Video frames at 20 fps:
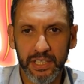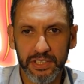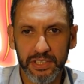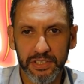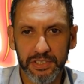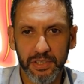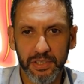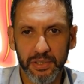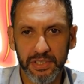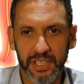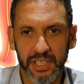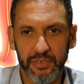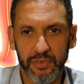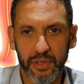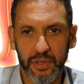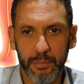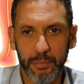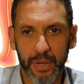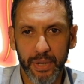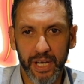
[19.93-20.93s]
so starting from
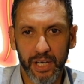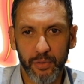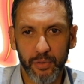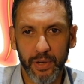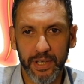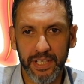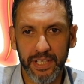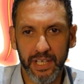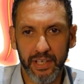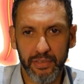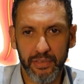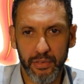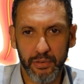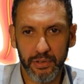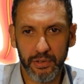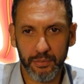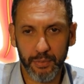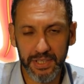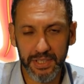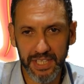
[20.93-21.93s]
the back,
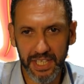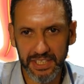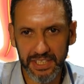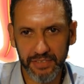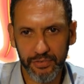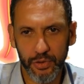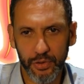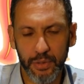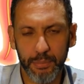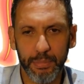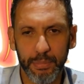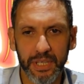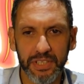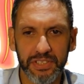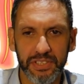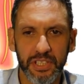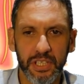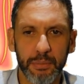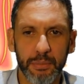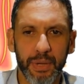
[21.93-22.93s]
radiating through the
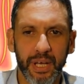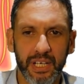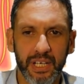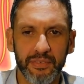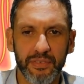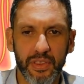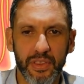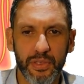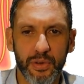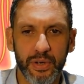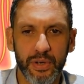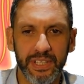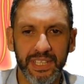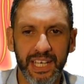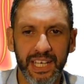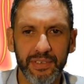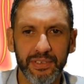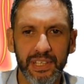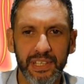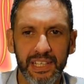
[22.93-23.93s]
buttock, back of the thigh,
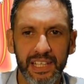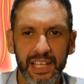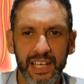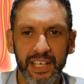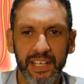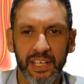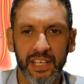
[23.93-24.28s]
down the leg,